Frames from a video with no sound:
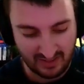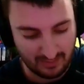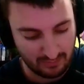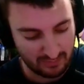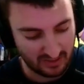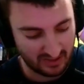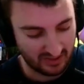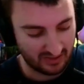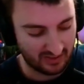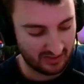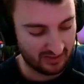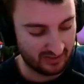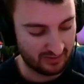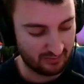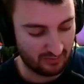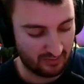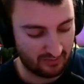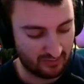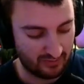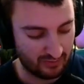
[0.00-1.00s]
because
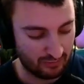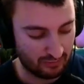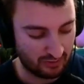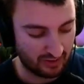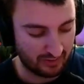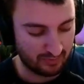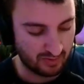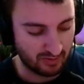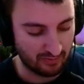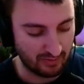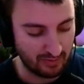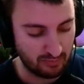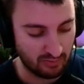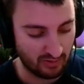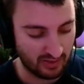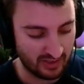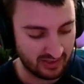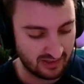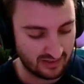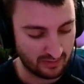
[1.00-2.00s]
151 has been
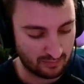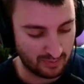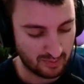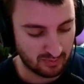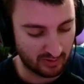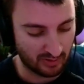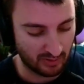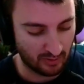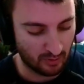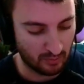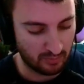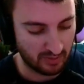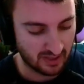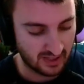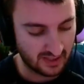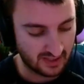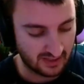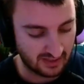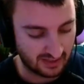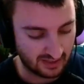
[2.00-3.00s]
reprinted, so people are opening
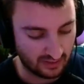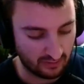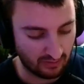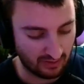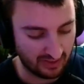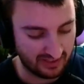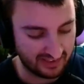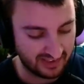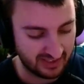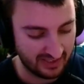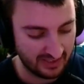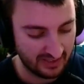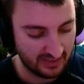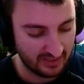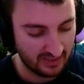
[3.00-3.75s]
it like crazy.